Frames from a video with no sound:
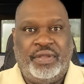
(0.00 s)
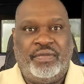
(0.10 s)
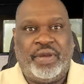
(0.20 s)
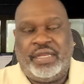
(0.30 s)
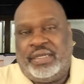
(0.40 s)

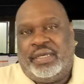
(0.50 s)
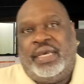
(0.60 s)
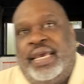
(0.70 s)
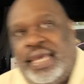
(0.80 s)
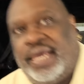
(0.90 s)
Right?
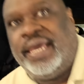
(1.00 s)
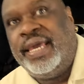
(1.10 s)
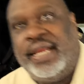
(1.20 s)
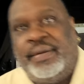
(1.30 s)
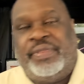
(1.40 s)

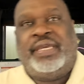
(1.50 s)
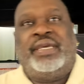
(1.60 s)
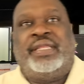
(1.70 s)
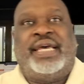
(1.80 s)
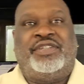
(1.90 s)
And I'm
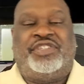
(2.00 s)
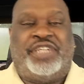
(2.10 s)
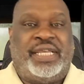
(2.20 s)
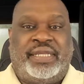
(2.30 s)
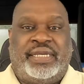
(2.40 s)
thinking that
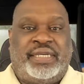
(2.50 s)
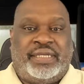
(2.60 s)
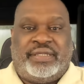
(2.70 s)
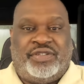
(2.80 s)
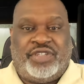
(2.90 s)
Chainlink
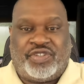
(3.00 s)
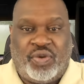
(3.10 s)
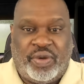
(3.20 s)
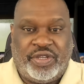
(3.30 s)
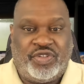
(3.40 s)
is just
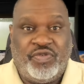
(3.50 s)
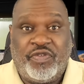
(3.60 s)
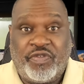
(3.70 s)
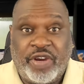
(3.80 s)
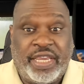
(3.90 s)
going to
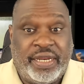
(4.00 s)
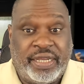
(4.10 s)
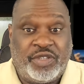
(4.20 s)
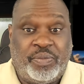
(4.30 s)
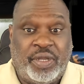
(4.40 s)
freaking
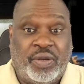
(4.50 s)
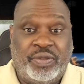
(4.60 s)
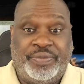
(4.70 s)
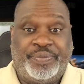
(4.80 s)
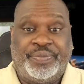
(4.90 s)

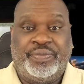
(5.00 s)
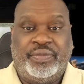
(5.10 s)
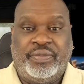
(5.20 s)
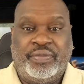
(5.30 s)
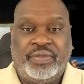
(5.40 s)
explode.
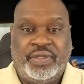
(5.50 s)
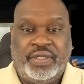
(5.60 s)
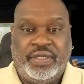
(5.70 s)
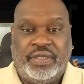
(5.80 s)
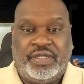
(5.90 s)

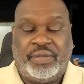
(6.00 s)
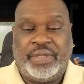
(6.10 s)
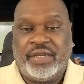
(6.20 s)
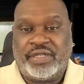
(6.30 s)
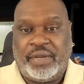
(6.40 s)

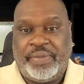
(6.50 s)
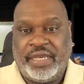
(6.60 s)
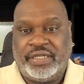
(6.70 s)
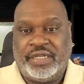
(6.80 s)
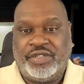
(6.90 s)
Something else that I'm
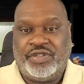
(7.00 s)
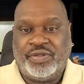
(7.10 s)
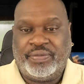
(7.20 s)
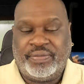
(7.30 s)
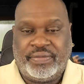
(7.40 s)
paying attention
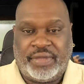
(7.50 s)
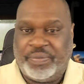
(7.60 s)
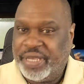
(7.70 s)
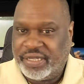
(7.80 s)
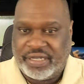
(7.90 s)
to
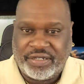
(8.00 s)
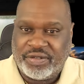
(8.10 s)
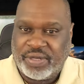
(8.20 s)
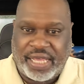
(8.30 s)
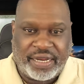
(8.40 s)

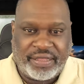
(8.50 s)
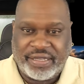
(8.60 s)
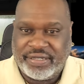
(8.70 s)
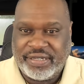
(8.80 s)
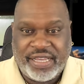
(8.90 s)
a lot of
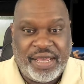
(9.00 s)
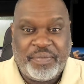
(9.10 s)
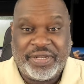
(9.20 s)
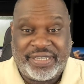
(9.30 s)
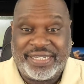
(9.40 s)
things,
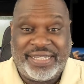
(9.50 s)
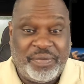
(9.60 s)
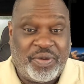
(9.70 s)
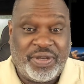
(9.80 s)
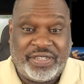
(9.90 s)
but
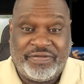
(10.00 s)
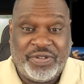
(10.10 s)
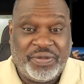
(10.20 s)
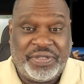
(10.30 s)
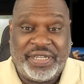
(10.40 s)
16 points of
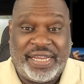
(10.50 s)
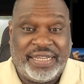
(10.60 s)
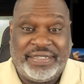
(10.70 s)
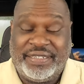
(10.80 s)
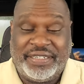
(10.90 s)
news
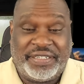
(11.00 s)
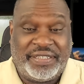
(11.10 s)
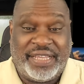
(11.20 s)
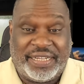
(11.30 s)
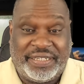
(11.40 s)
today,
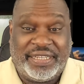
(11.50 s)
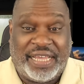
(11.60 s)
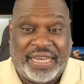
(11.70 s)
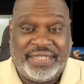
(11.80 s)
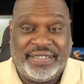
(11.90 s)
just that's a
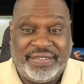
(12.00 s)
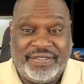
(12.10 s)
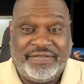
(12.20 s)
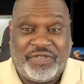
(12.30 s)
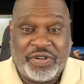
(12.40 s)
lot
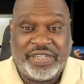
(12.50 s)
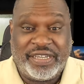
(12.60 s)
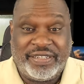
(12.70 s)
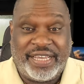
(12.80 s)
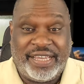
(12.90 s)
for a
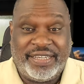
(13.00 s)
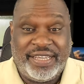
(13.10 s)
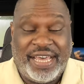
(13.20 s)
single day.